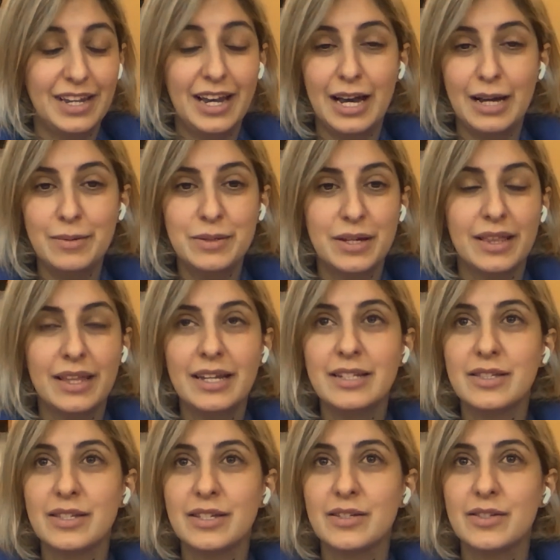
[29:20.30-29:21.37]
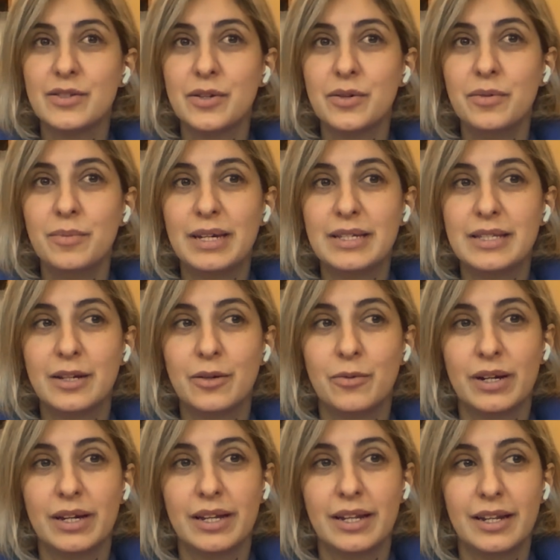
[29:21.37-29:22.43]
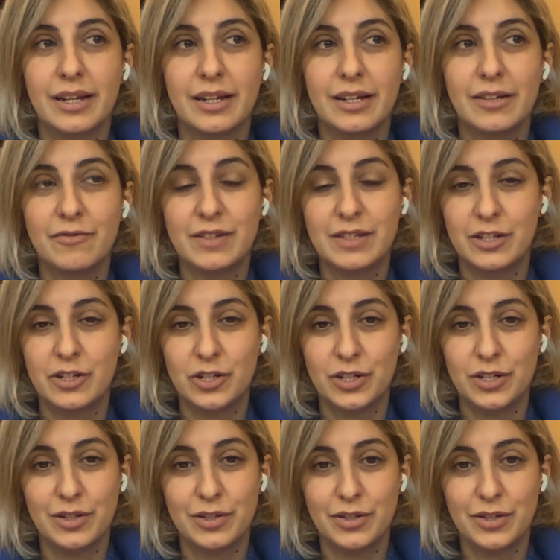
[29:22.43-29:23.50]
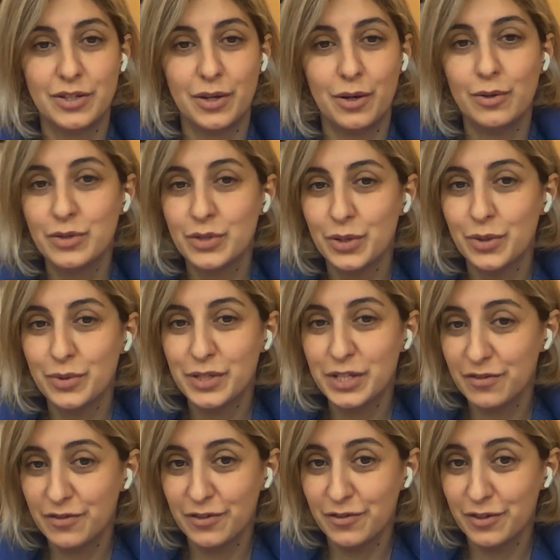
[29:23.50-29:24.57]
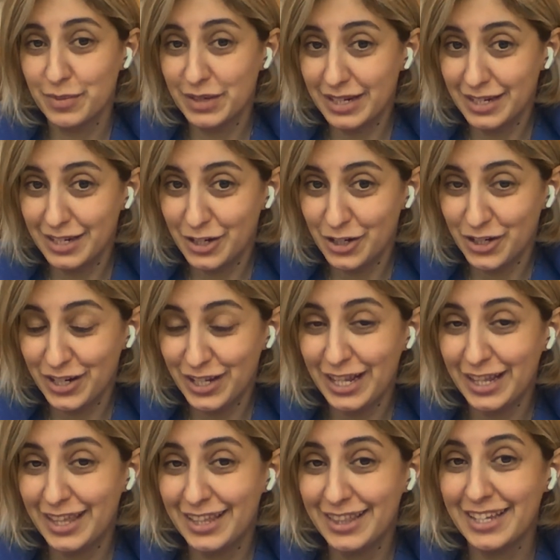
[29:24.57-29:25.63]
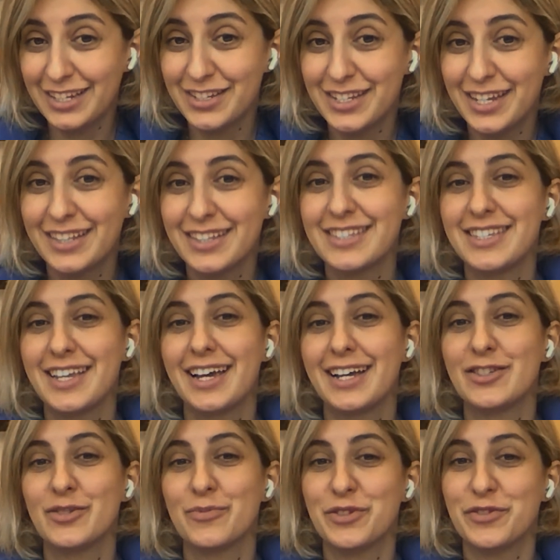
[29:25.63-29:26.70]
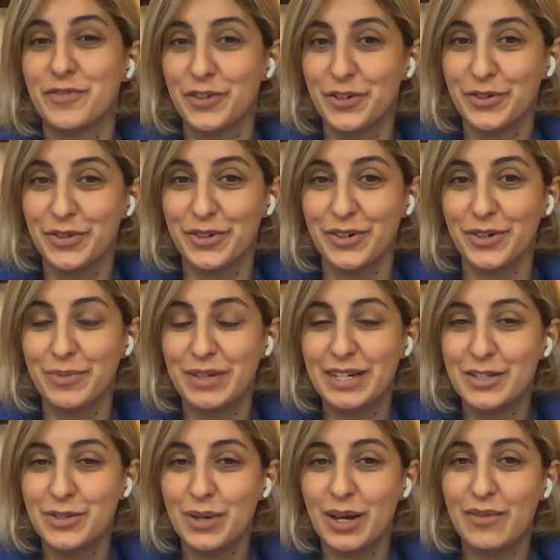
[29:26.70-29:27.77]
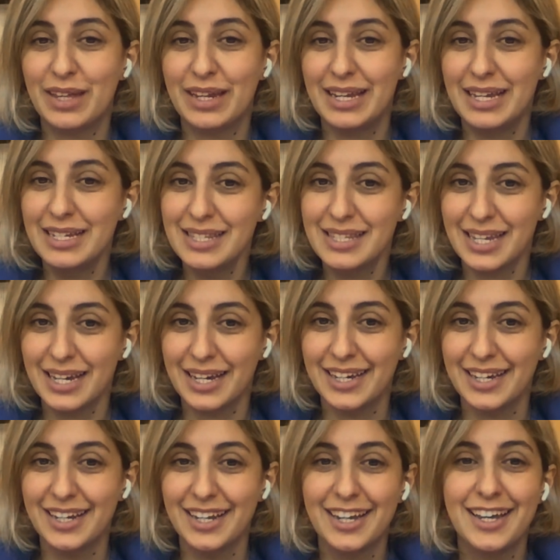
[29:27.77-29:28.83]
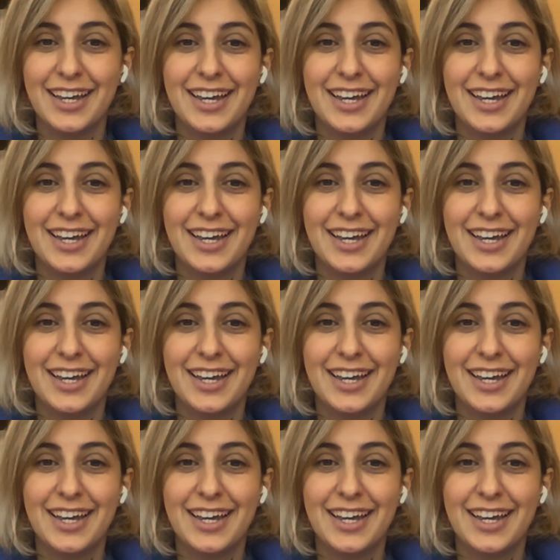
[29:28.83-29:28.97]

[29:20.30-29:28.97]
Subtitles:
Yeah, I think it's so amazing when physicians also suffer from a condition. I think they just take the science so much further because you have that insight.